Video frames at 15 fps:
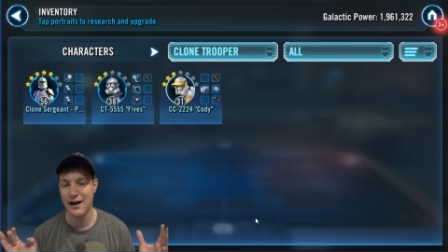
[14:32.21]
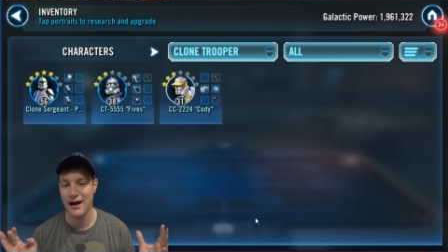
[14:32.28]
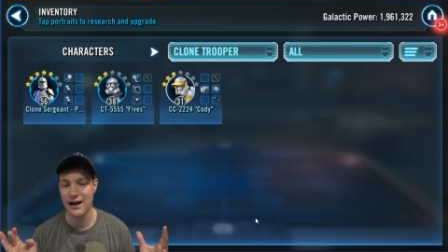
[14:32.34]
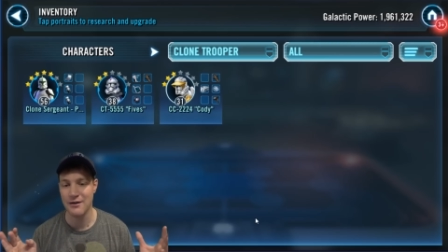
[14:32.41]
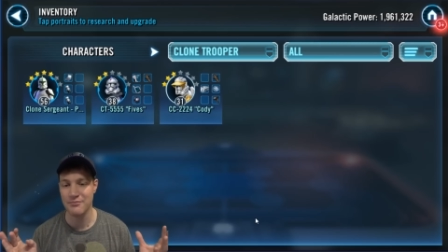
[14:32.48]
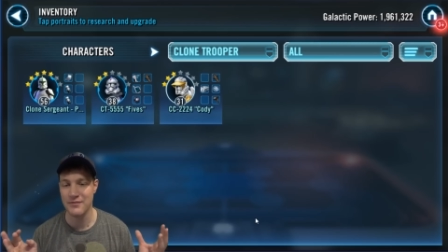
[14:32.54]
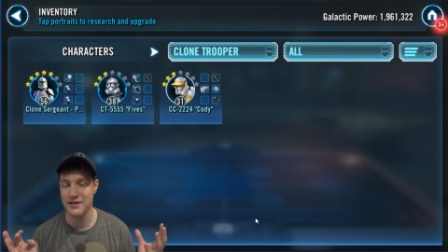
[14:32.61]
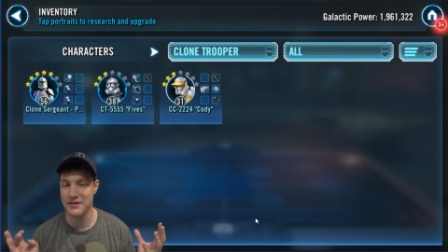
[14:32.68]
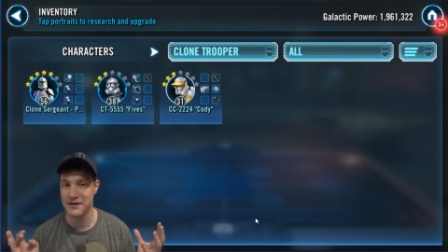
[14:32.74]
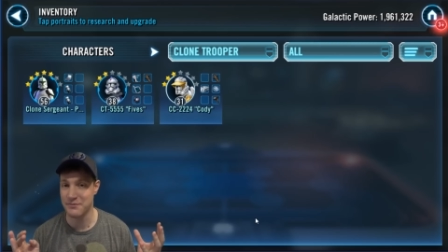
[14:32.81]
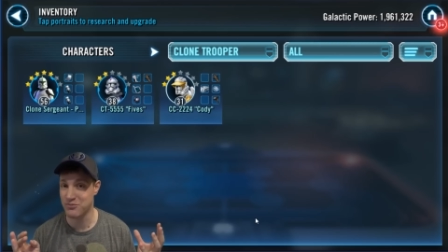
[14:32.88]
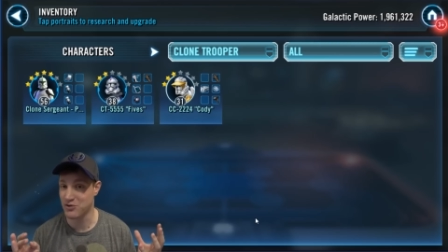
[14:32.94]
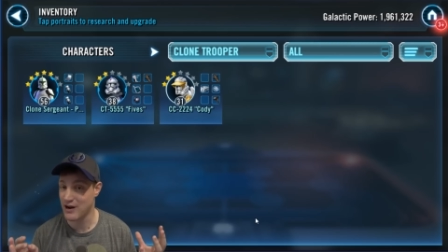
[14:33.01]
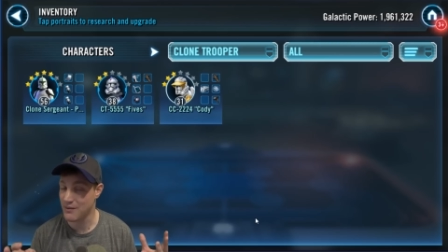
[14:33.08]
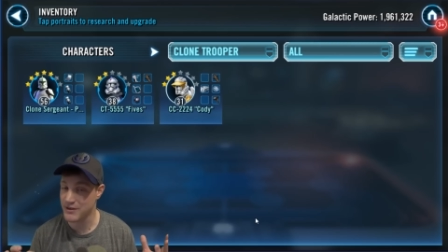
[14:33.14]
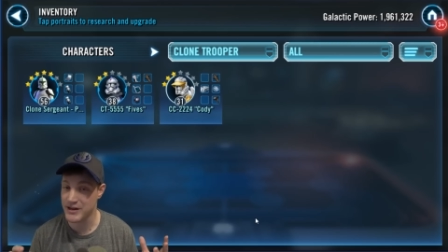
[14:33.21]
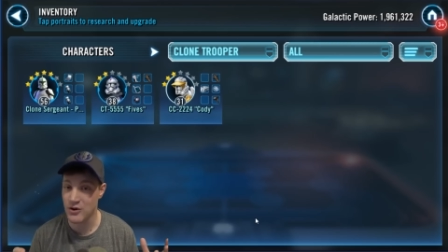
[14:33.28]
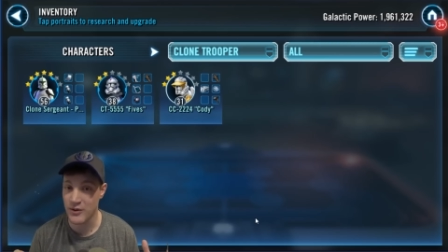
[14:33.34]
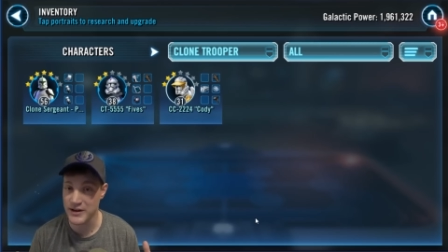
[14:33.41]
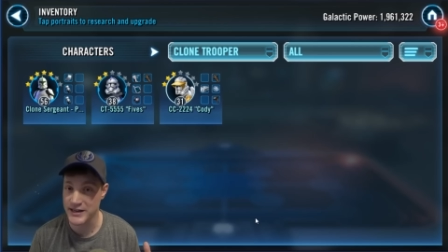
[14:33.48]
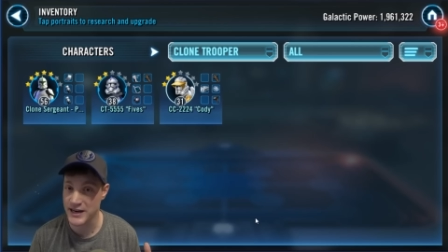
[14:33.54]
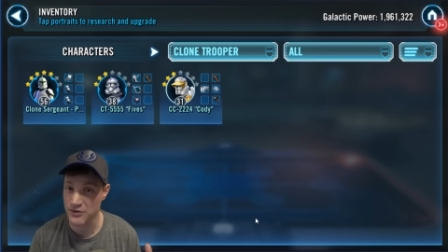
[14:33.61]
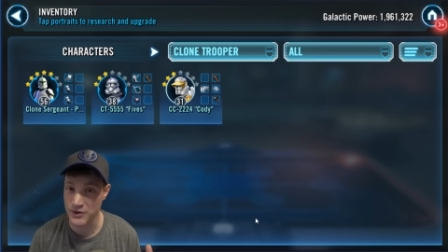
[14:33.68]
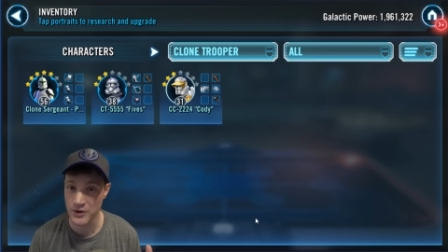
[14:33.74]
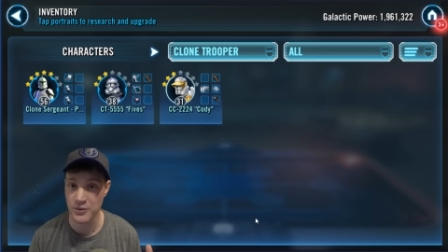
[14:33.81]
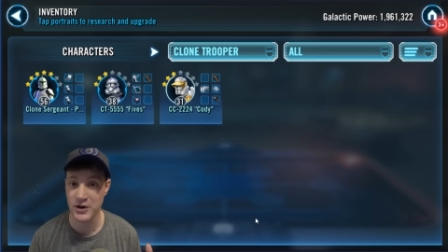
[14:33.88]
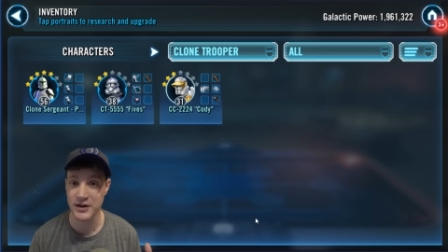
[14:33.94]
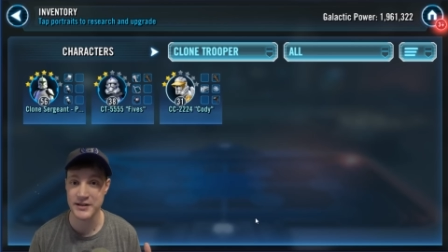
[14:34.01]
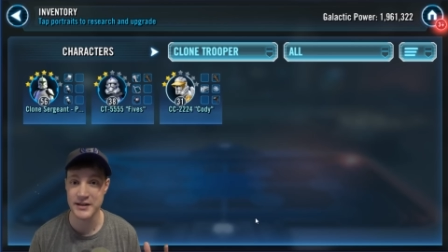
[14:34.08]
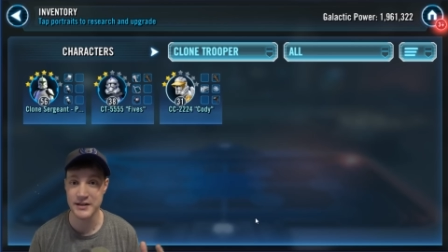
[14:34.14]
Um, they're probably going to get
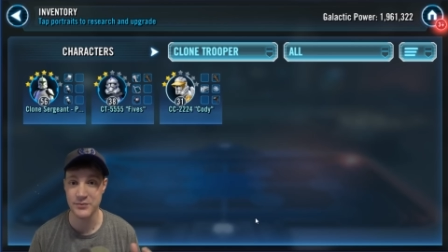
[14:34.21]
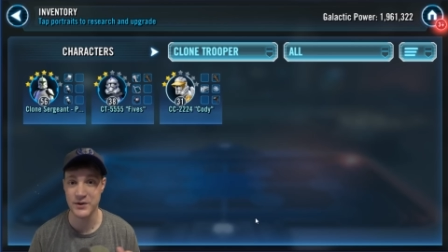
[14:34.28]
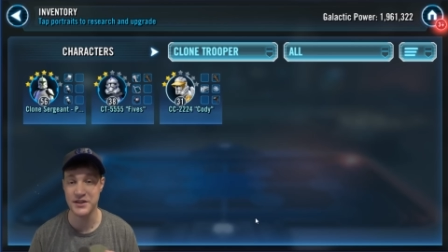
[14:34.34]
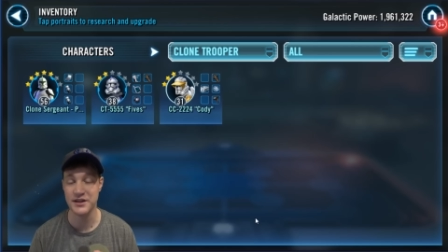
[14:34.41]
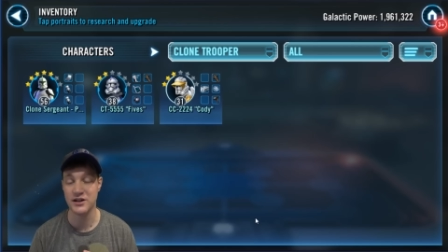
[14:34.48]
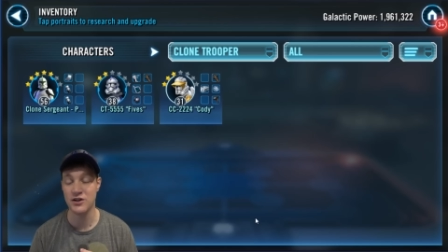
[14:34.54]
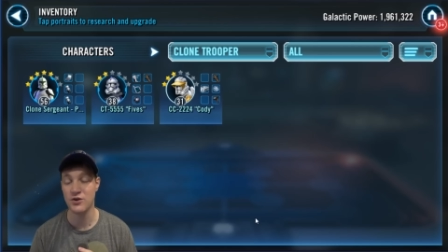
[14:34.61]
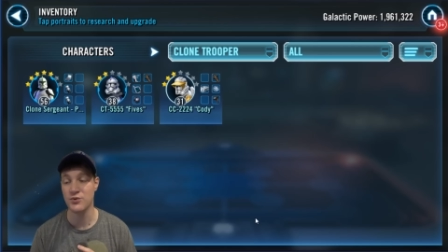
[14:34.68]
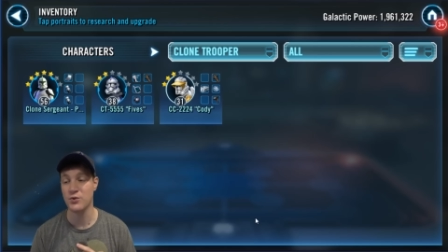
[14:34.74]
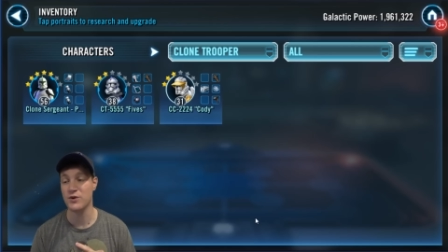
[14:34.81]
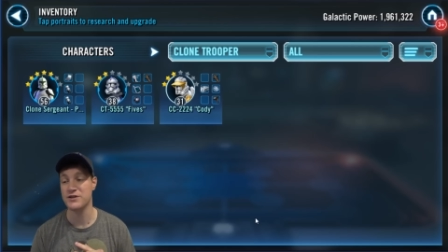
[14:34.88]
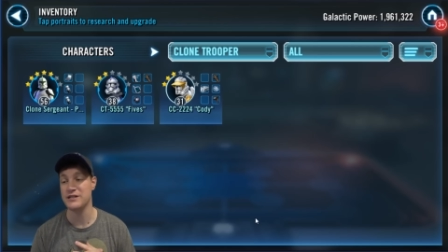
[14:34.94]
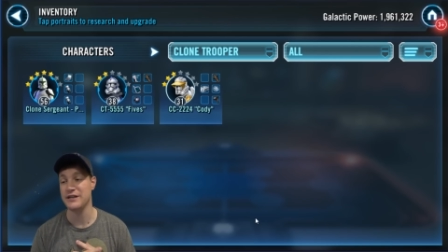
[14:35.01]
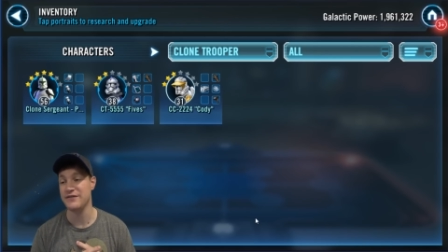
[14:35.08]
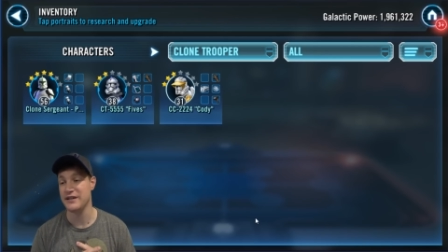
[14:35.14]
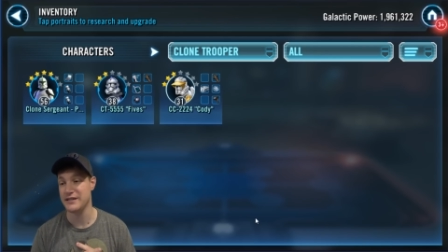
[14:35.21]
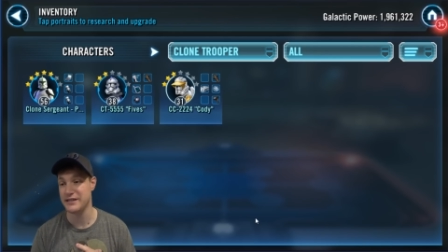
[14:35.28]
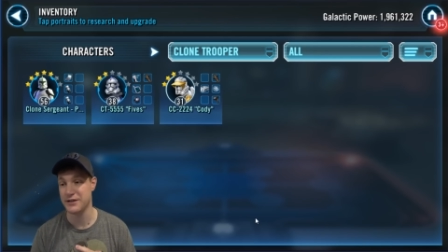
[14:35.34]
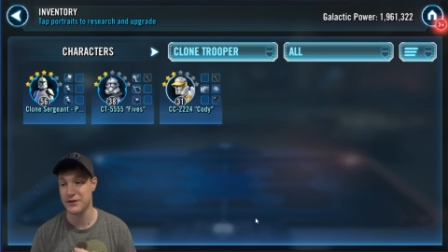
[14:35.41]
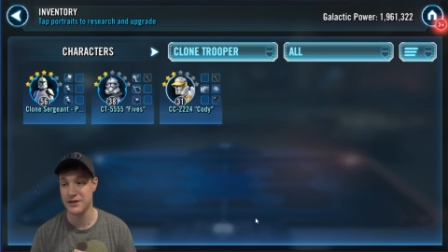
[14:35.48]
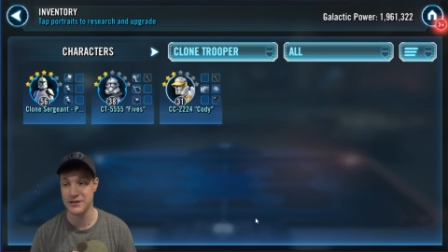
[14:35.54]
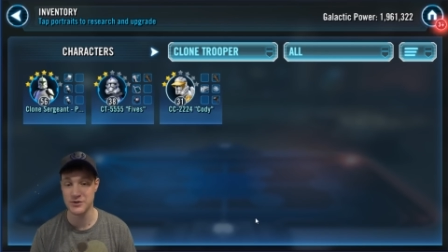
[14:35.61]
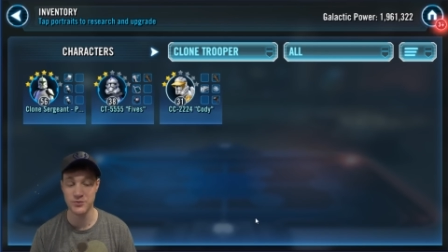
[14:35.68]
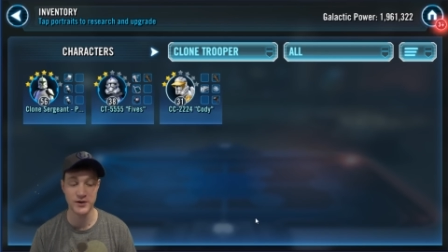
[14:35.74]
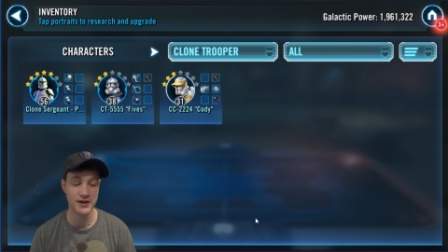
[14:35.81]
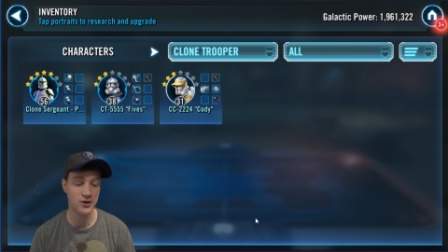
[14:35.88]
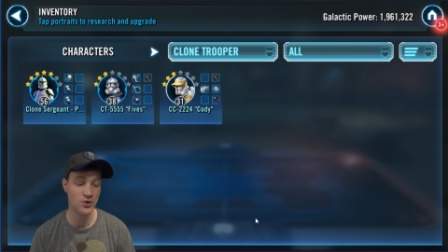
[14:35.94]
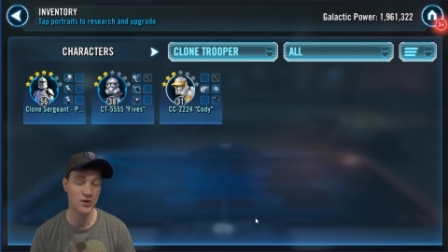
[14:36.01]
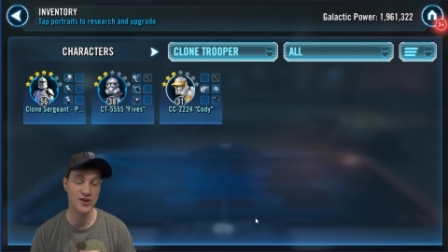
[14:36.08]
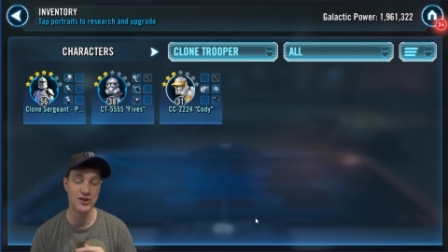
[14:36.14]
reworked, and with the Clone Wars TV series, and we'll
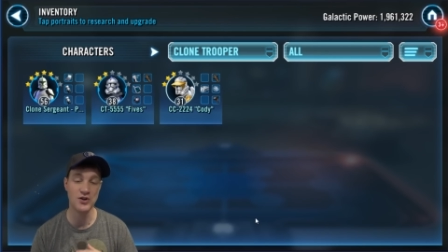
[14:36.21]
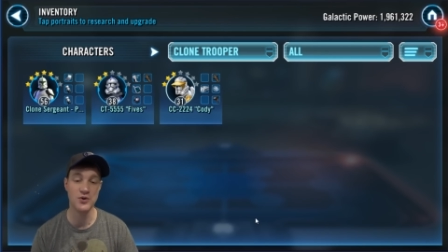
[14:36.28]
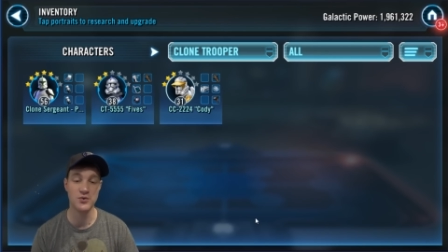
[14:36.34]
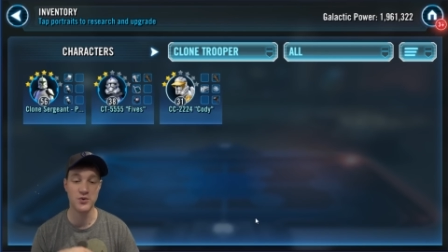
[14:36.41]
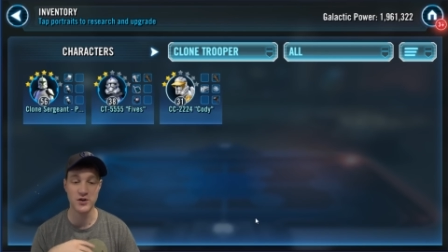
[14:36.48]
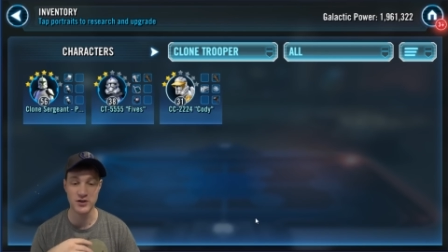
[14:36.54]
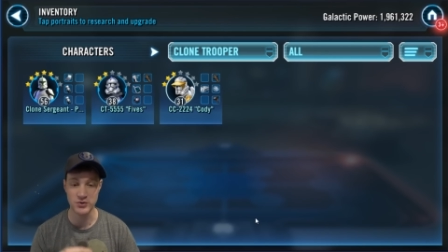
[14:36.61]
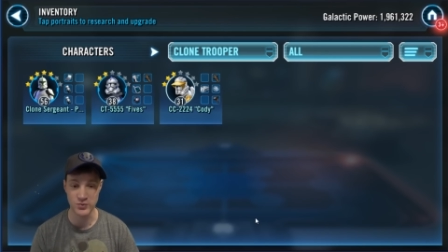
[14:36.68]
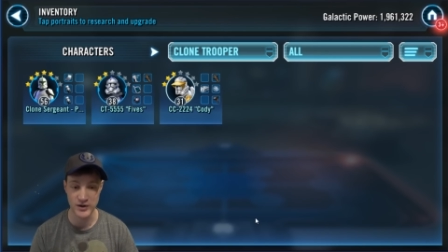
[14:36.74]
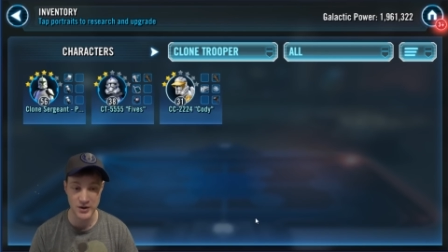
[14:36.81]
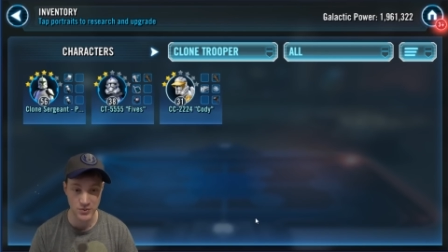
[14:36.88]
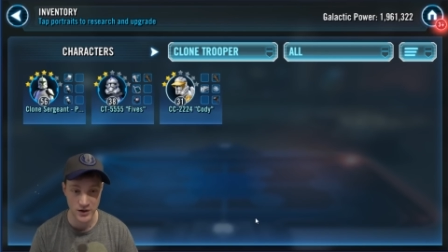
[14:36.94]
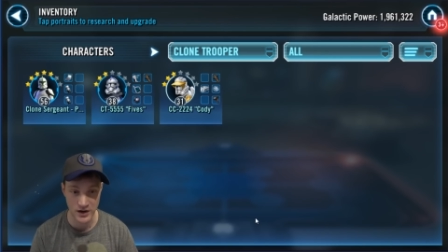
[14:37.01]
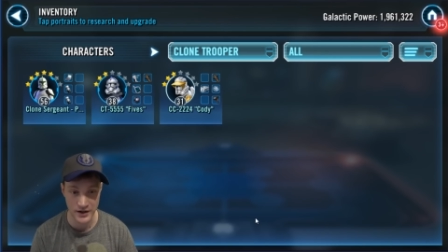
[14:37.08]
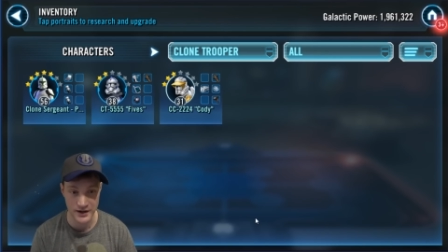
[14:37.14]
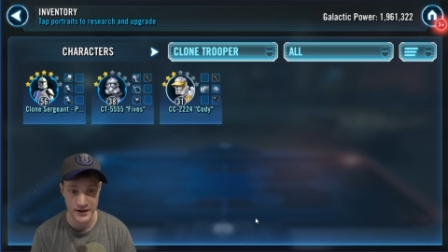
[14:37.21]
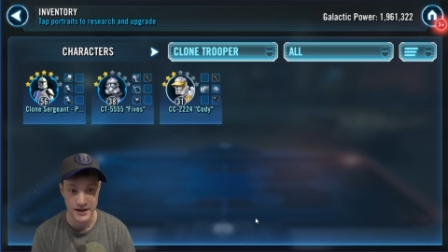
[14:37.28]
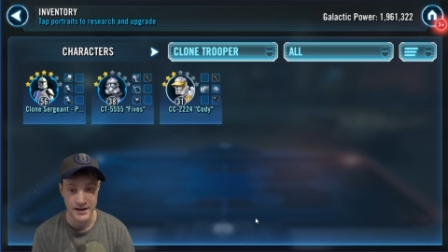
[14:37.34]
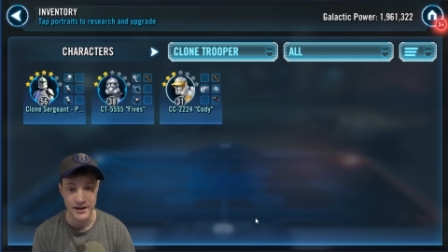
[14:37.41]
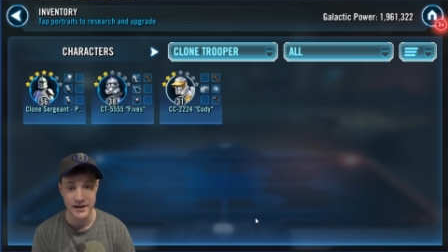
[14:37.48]
get a whole Clone Wars rework.